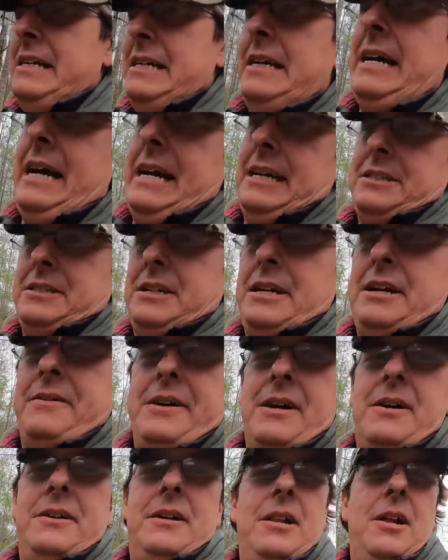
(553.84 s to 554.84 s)
All right, so here
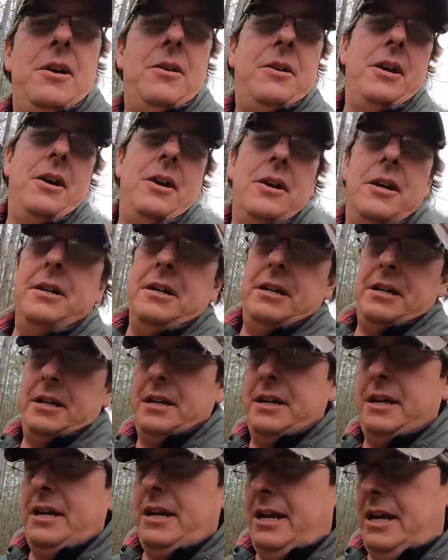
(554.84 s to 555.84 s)
we are in the log yard,
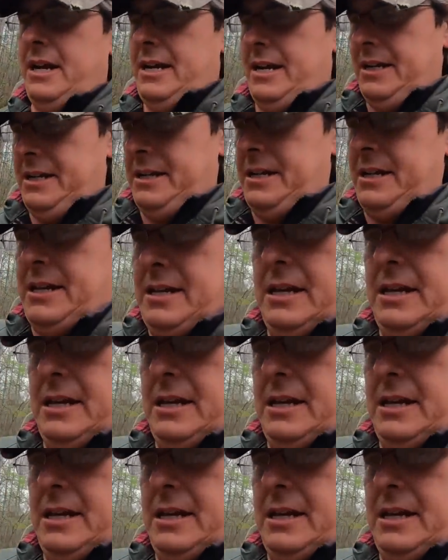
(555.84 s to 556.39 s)
and